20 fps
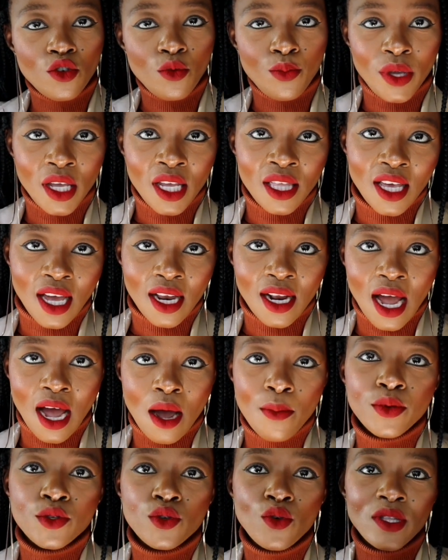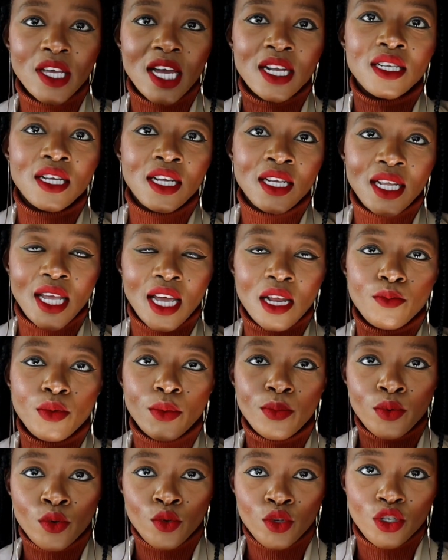to pick that up so that it can
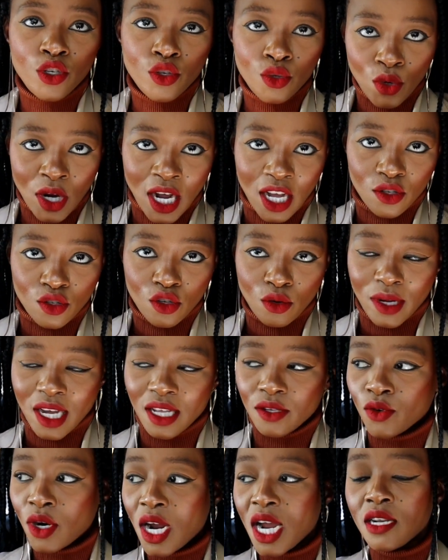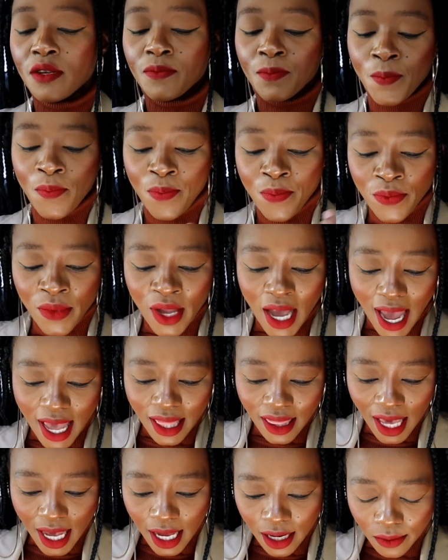be pushed to customers, right?
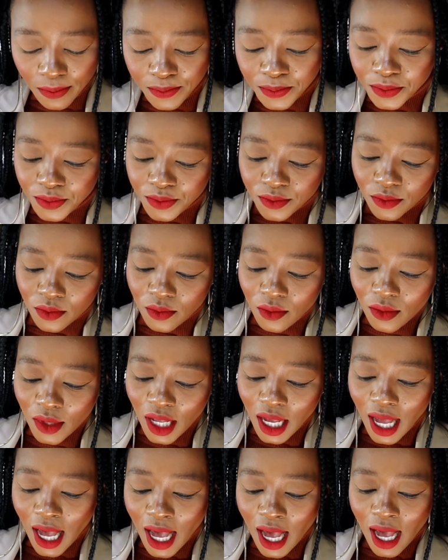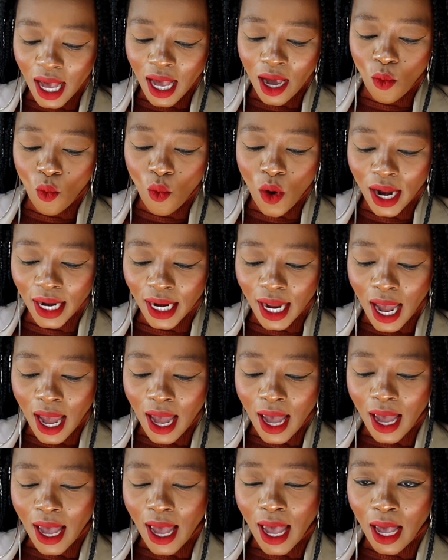And then what
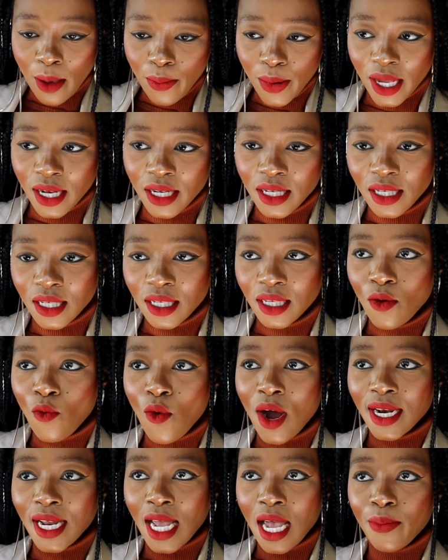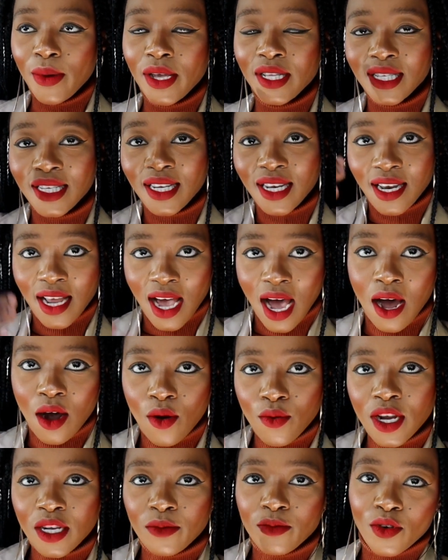happens
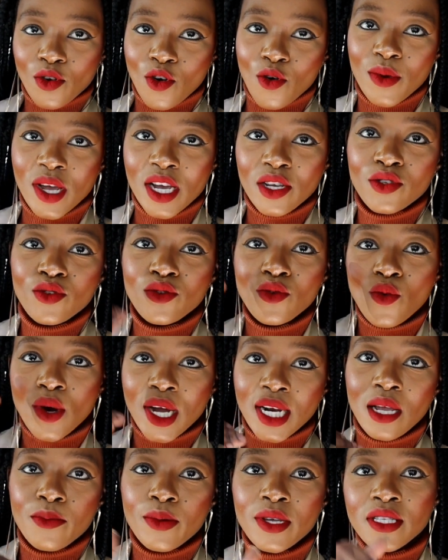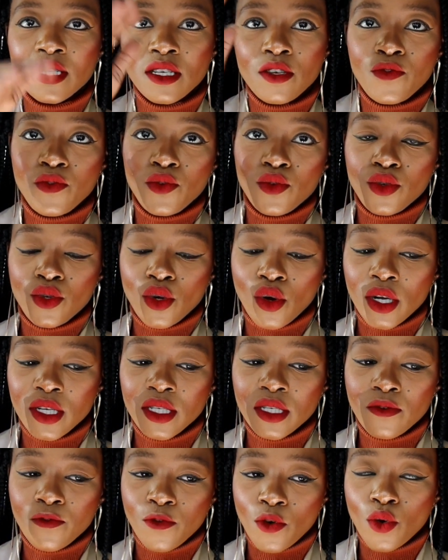now, let me go back to what happens if you
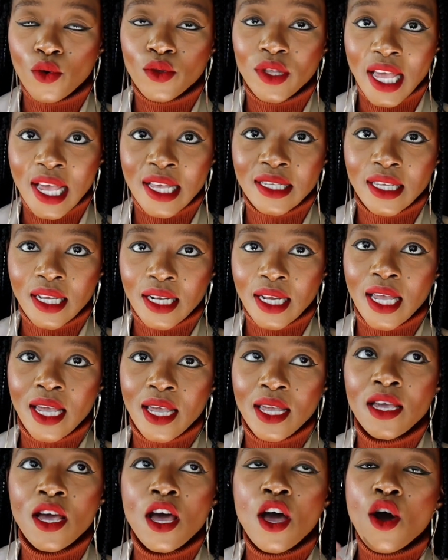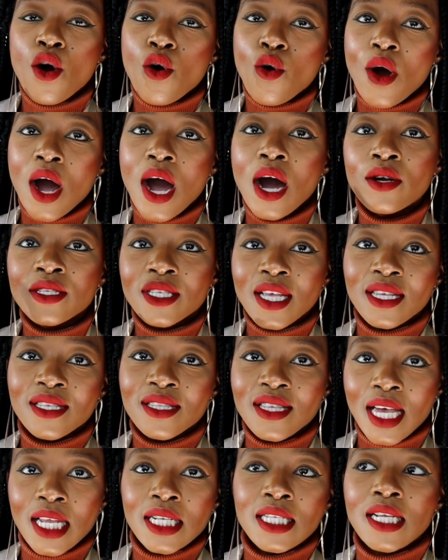don't follow the SLA, or how does
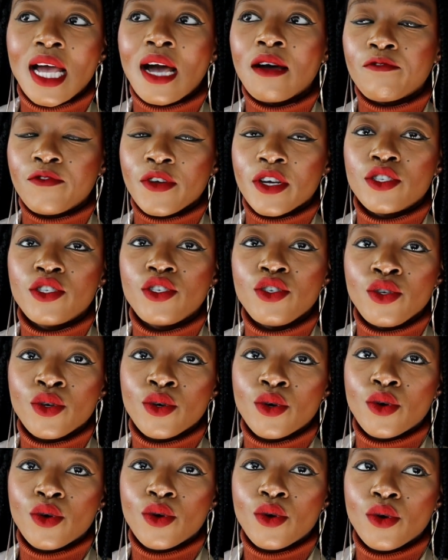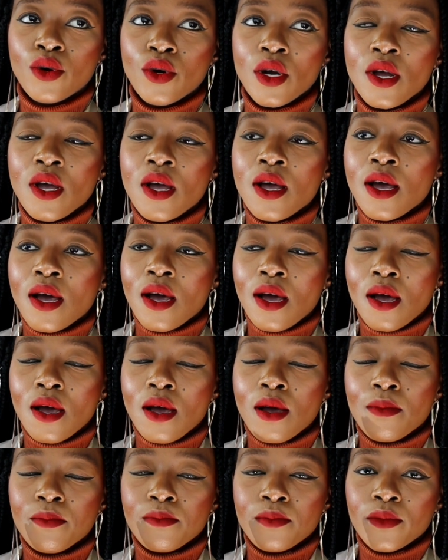that affect your
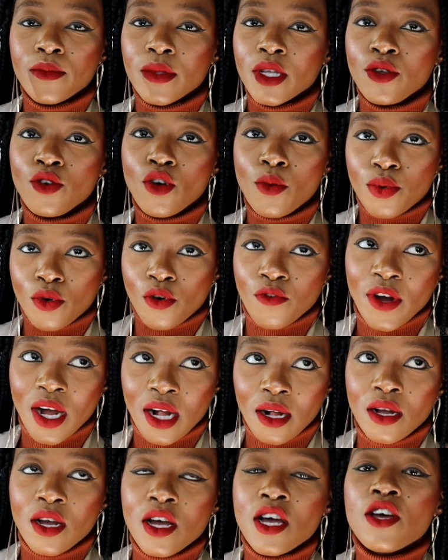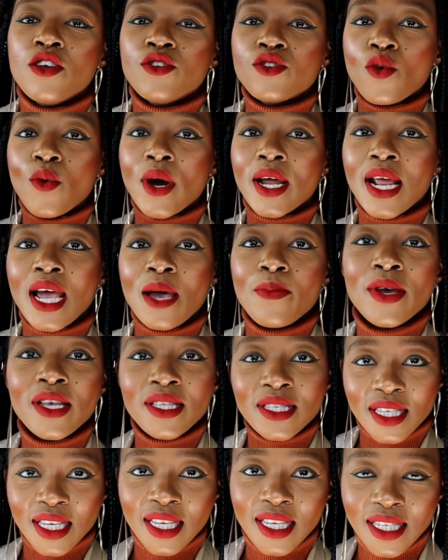profile. So what
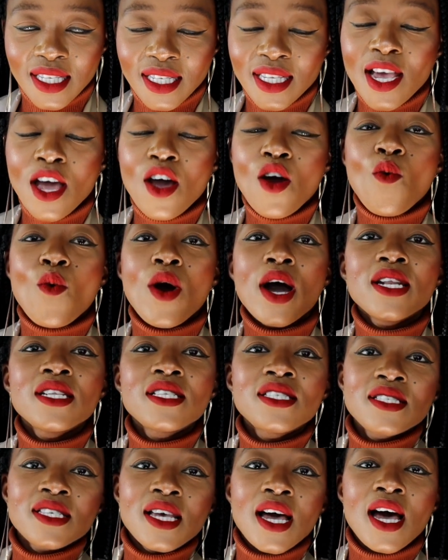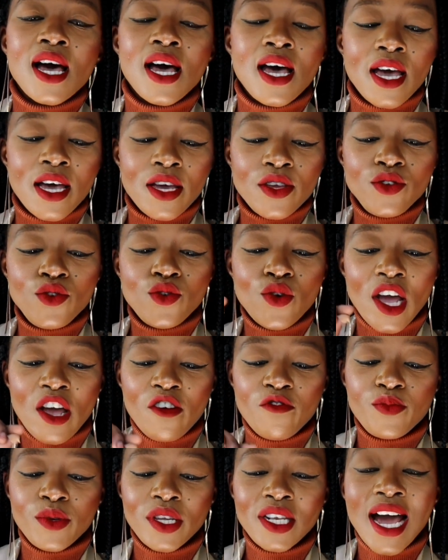happens is, once you
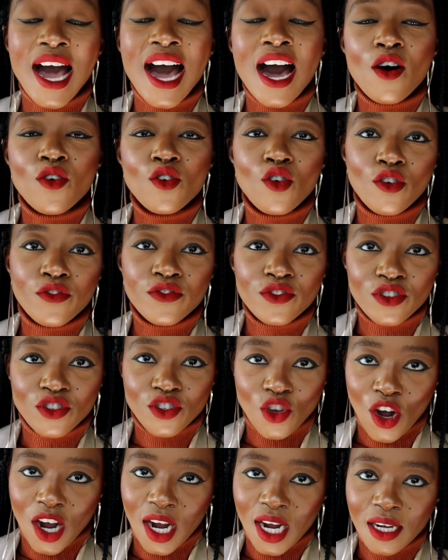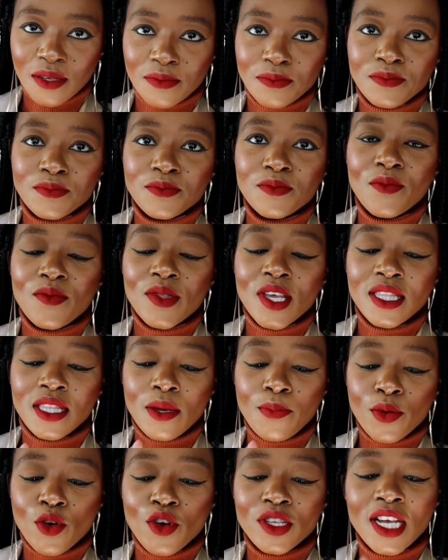have been out of stock,
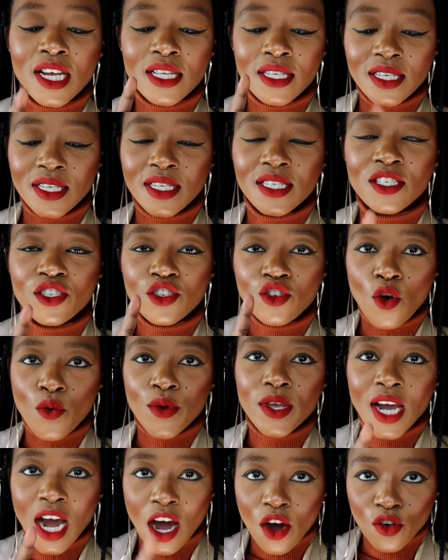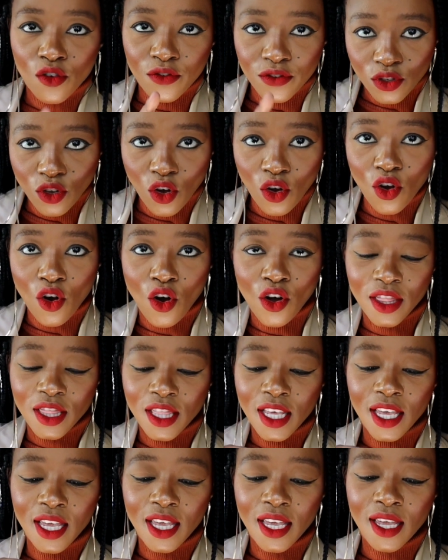the product is showing out of stock on
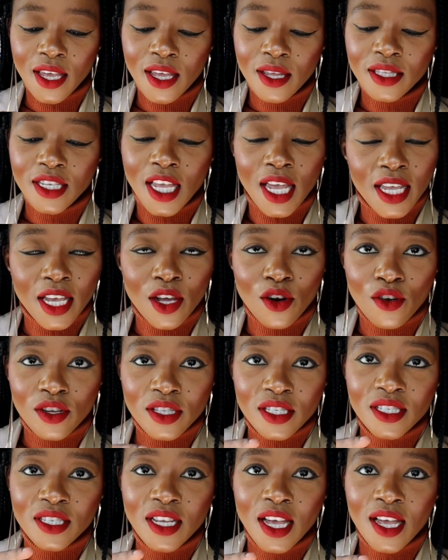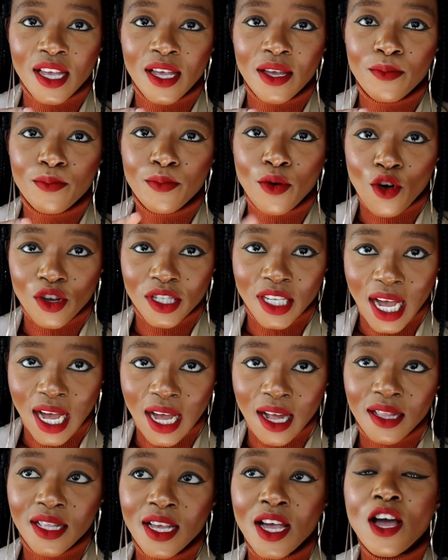the Takealot
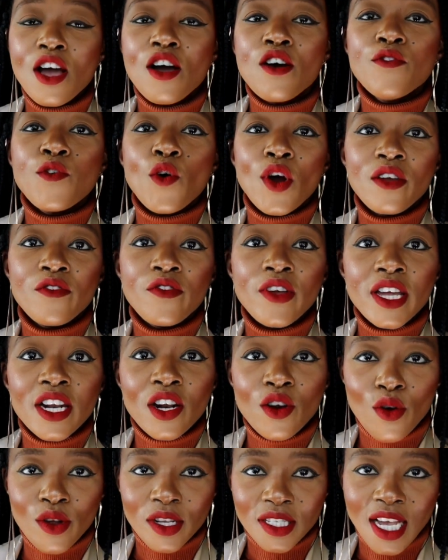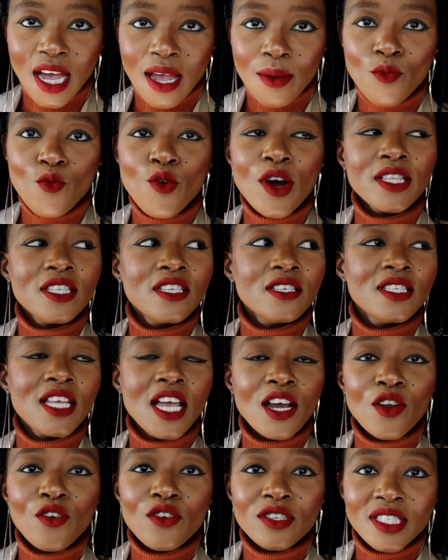portal for a very long time. What
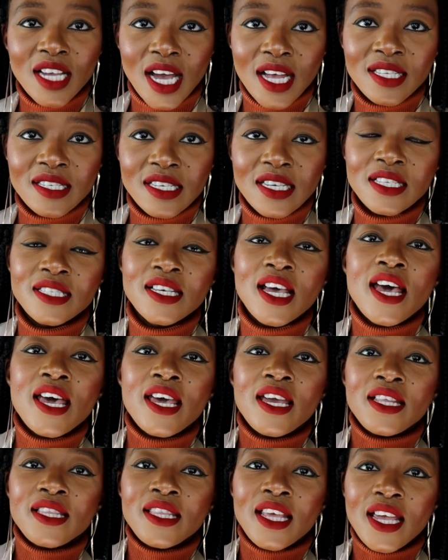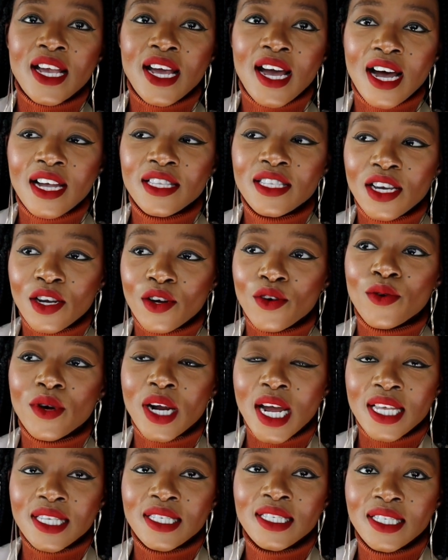Takealot does is they
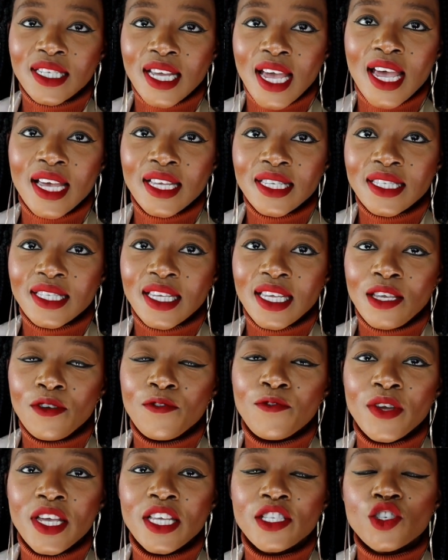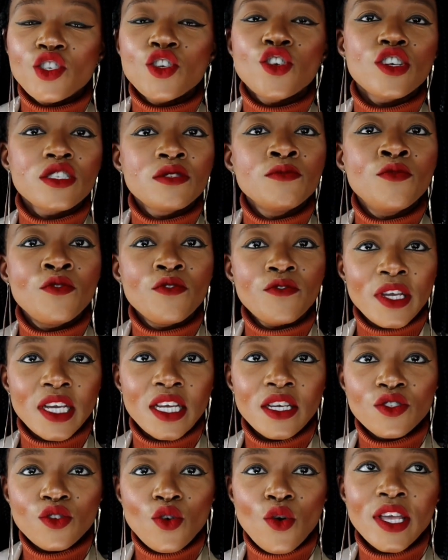categorize it as if it's not
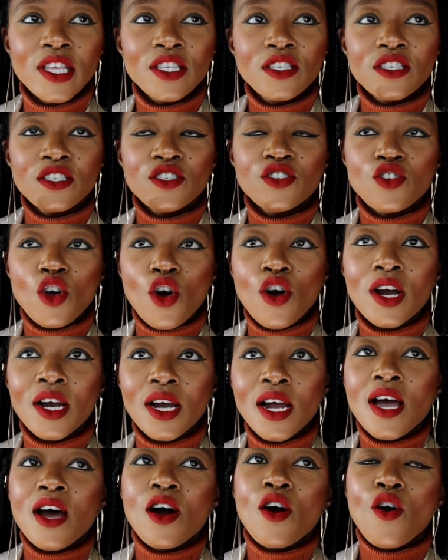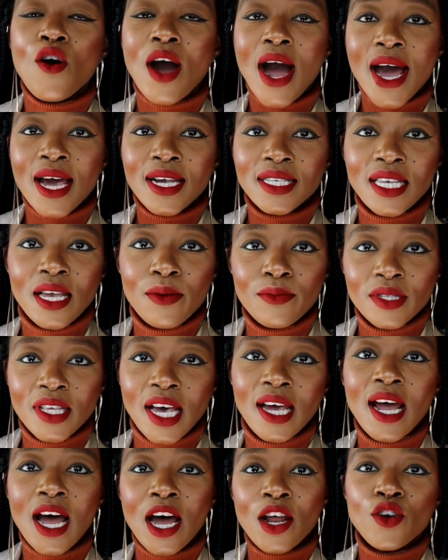moving, so it's stock or items
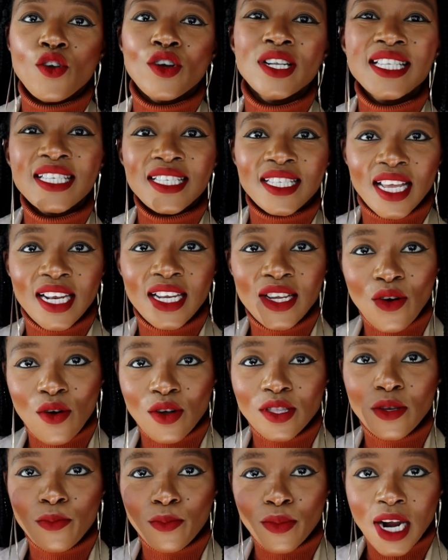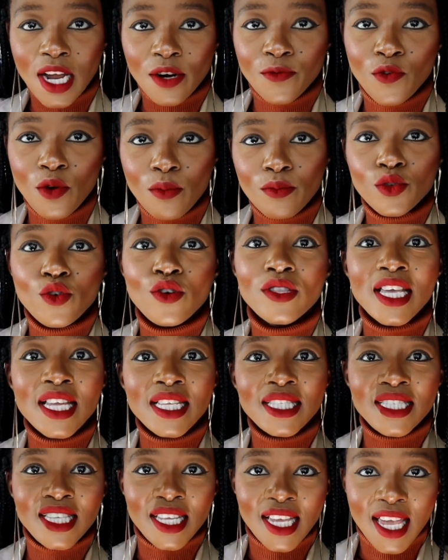that are not selling on the platform, so they
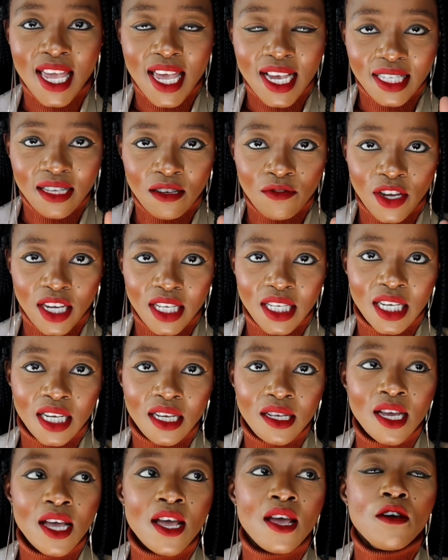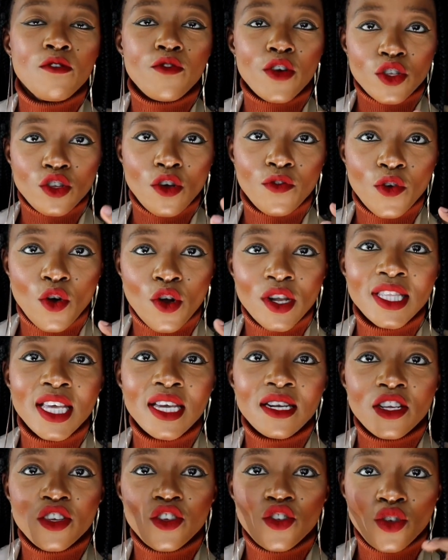deactivate it. First of all,
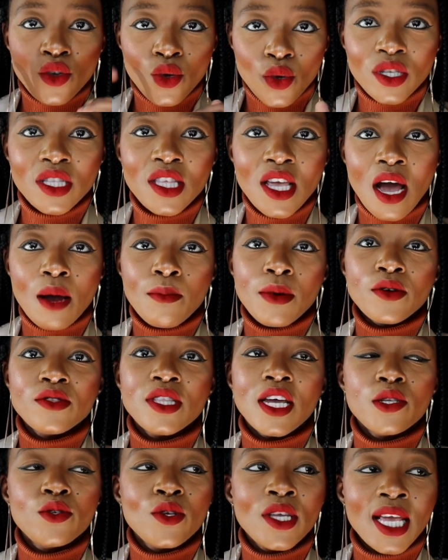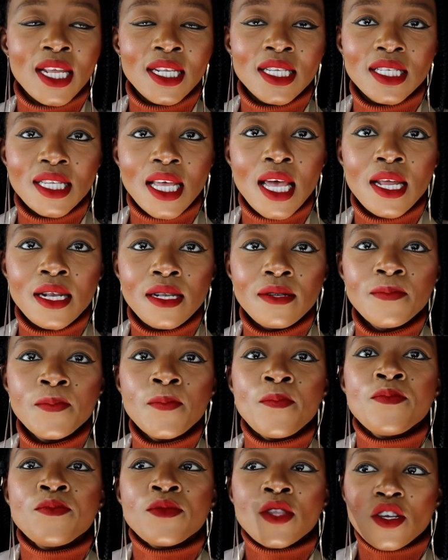they reduce the amount that you can send
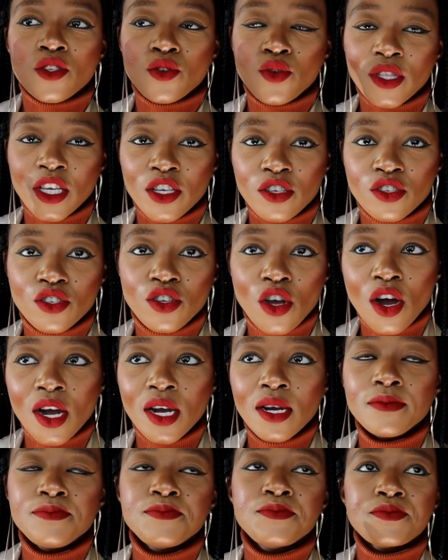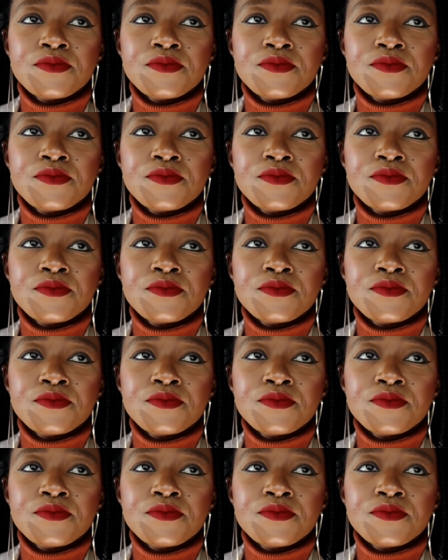to the stock.